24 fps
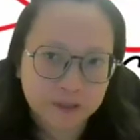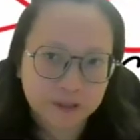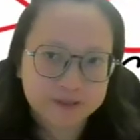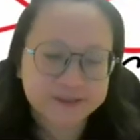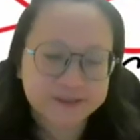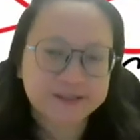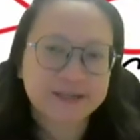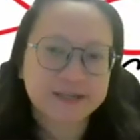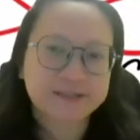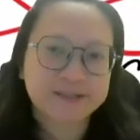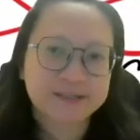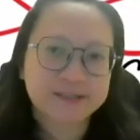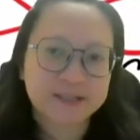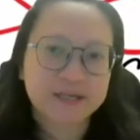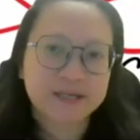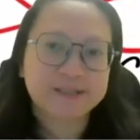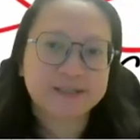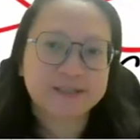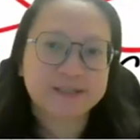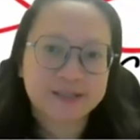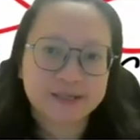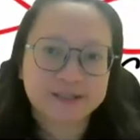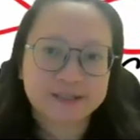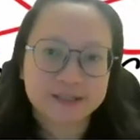
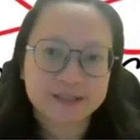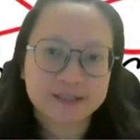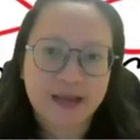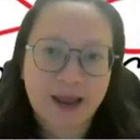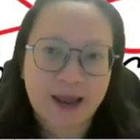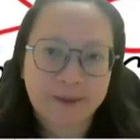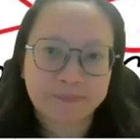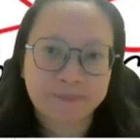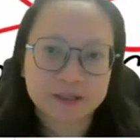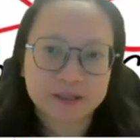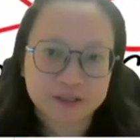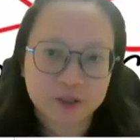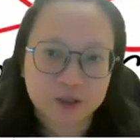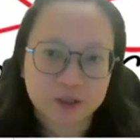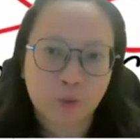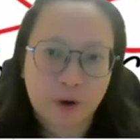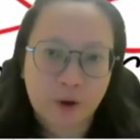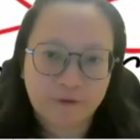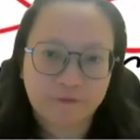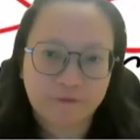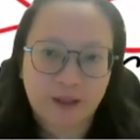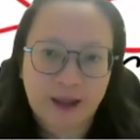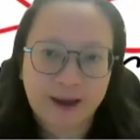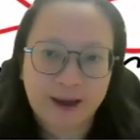66 cm is the
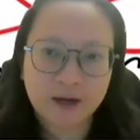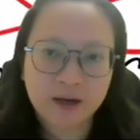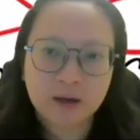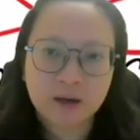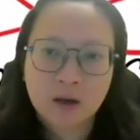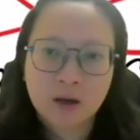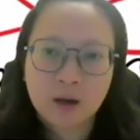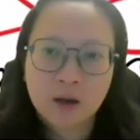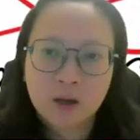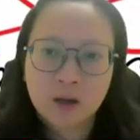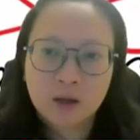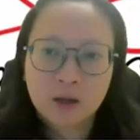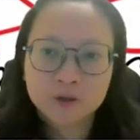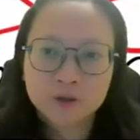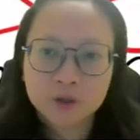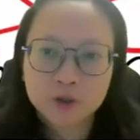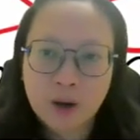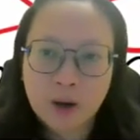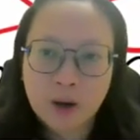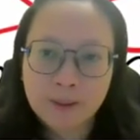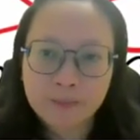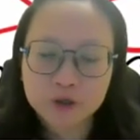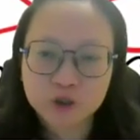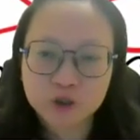wavelength. So
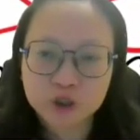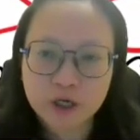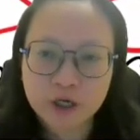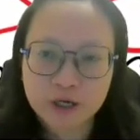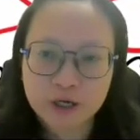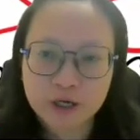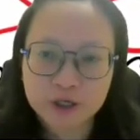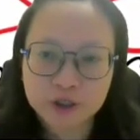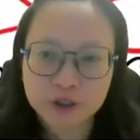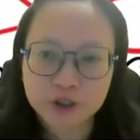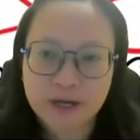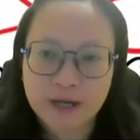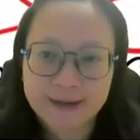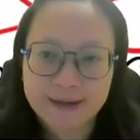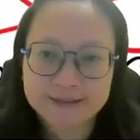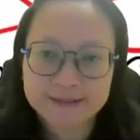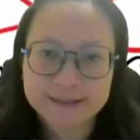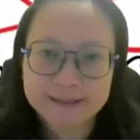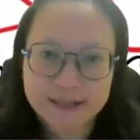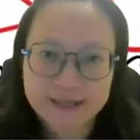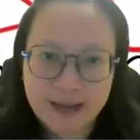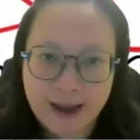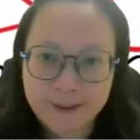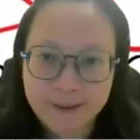I'm going to change that
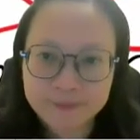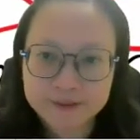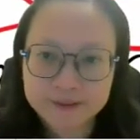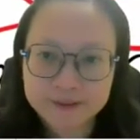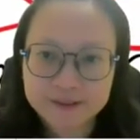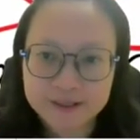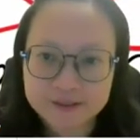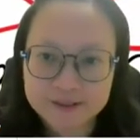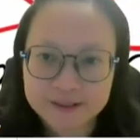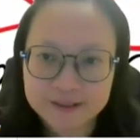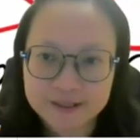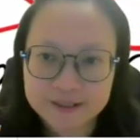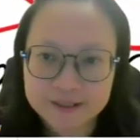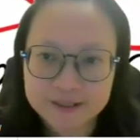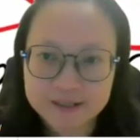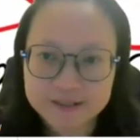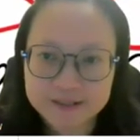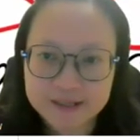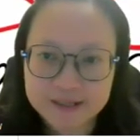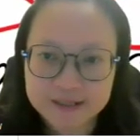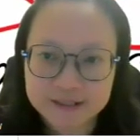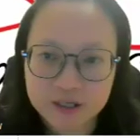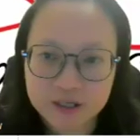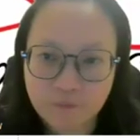cm,
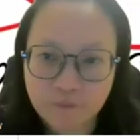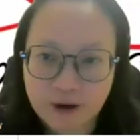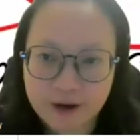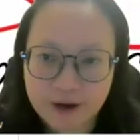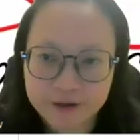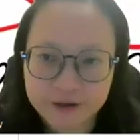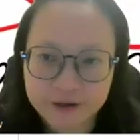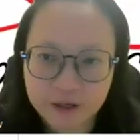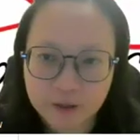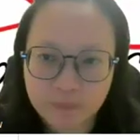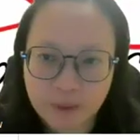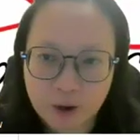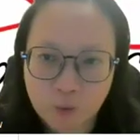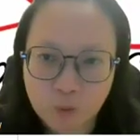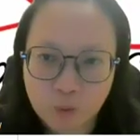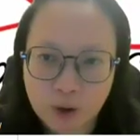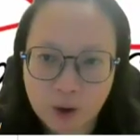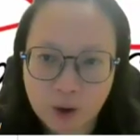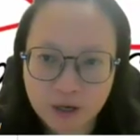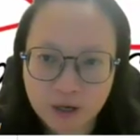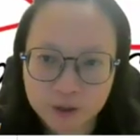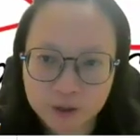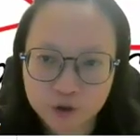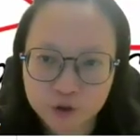66 divided by
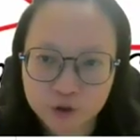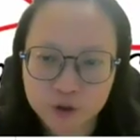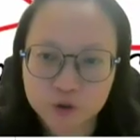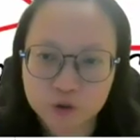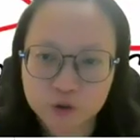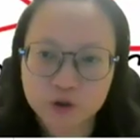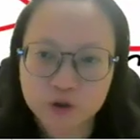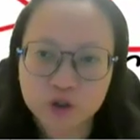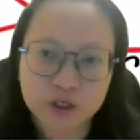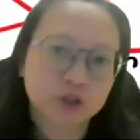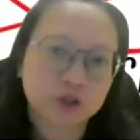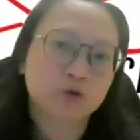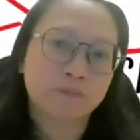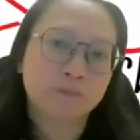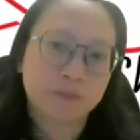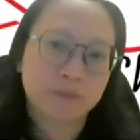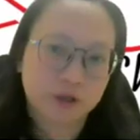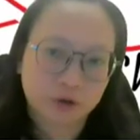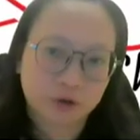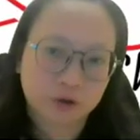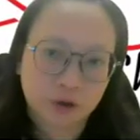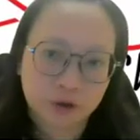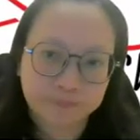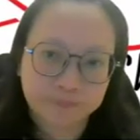100 to change it to
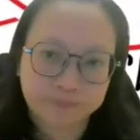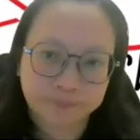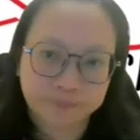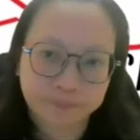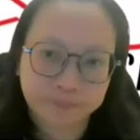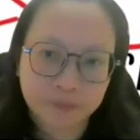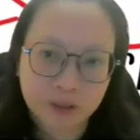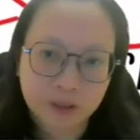meter.